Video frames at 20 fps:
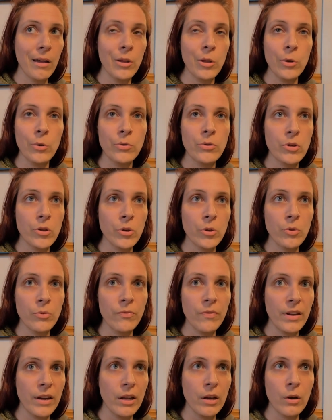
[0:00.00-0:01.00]
YouTube
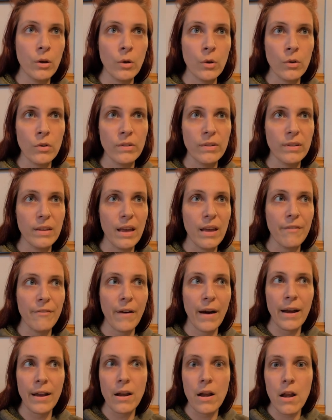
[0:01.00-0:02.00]
videos if
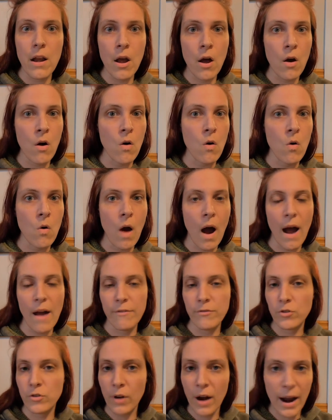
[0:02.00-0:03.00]
I know
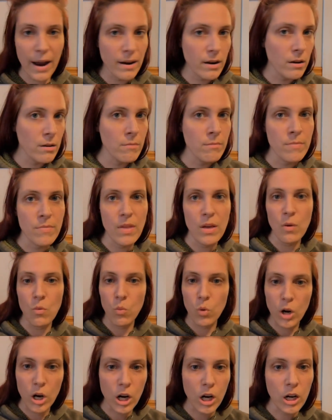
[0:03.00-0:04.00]
I've tried them, they
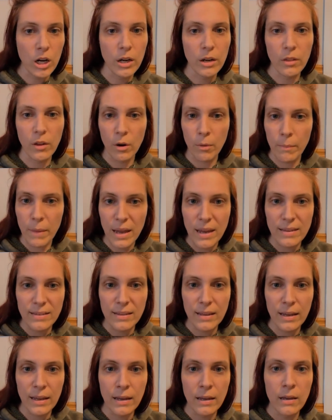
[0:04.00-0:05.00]
work, they're
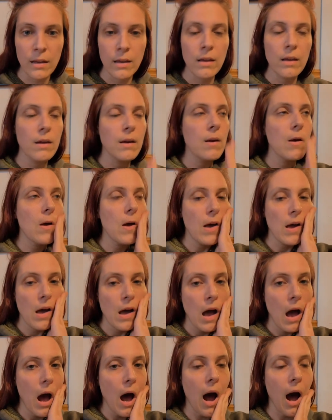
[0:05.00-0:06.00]
amazing.
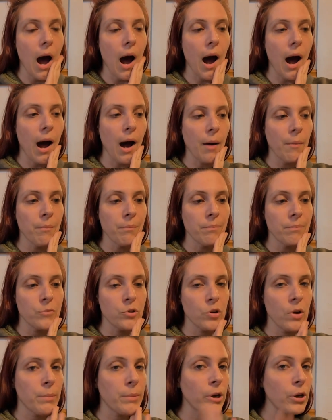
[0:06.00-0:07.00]

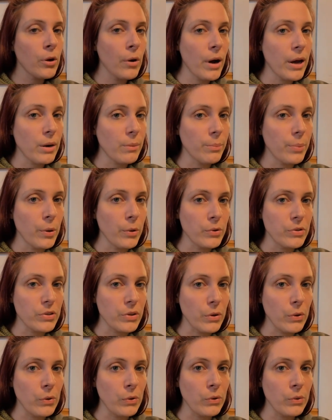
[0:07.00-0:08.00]
So I'm gonna go ahead and post
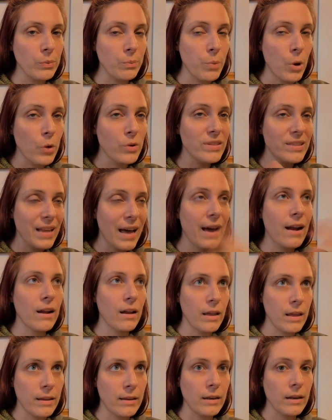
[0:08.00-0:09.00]
that
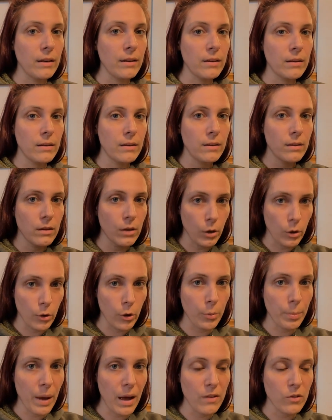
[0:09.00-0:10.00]
in the
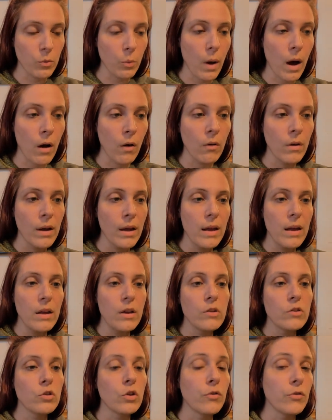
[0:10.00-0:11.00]
group as well.
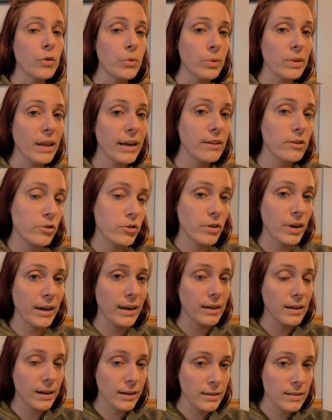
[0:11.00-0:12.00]
So if you would like to try and
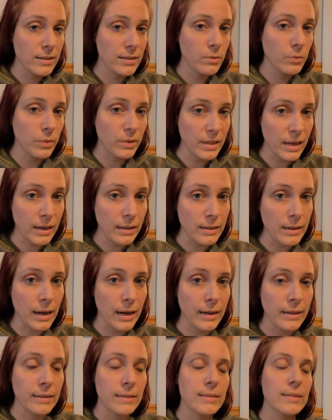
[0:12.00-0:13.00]
connect with the
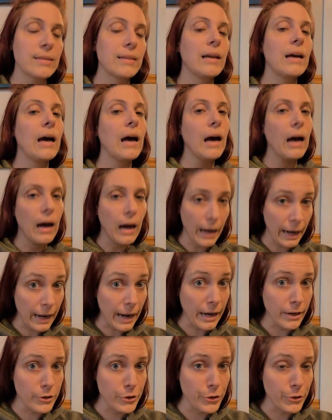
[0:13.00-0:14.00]
Undines, I
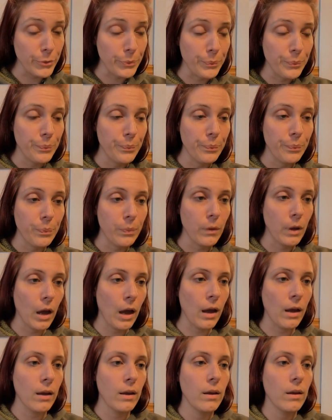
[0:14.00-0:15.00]
got you.
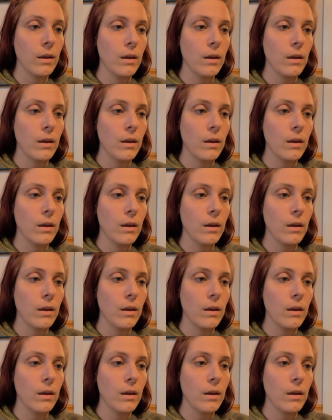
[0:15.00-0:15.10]
Okay.